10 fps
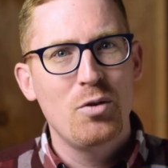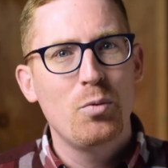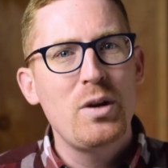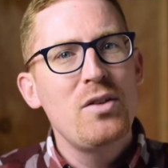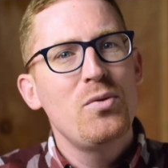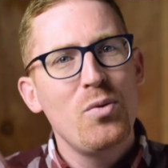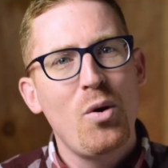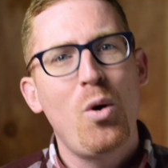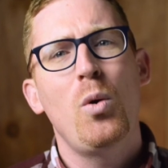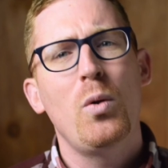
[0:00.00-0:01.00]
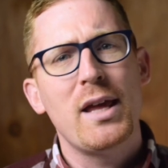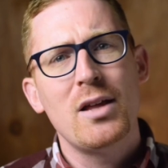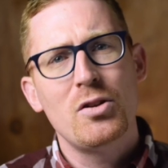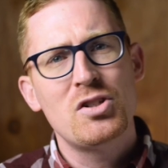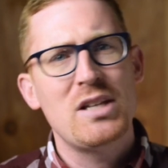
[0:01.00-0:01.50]
Read through the whole
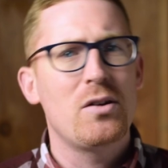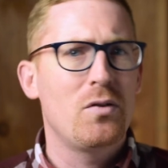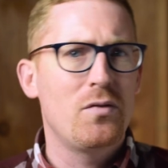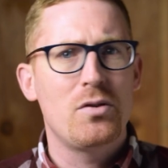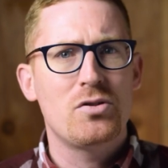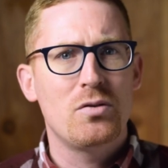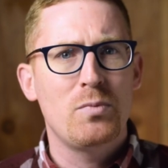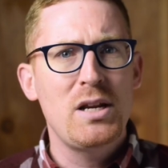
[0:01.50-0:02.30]
English Standard Version,